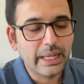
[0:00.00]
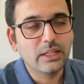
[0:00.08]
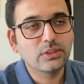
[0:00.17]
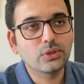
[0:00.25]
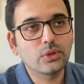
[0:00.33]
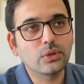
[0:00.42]

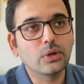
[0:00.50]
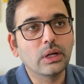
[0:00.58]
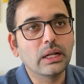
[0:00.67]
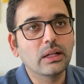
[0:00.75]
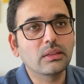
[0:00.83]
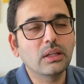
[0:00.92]
So
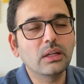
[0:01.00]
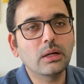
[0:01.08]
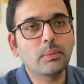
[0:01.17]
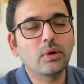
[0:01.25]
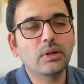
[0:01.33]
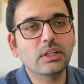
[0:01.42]
think
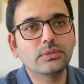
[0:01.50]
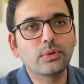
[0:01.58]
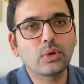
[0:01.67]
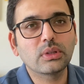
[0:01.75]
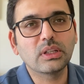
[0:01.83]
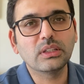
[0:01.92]
about these
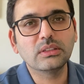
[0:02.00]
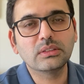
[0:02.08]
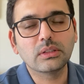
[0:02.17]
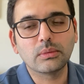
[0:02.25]
4 things.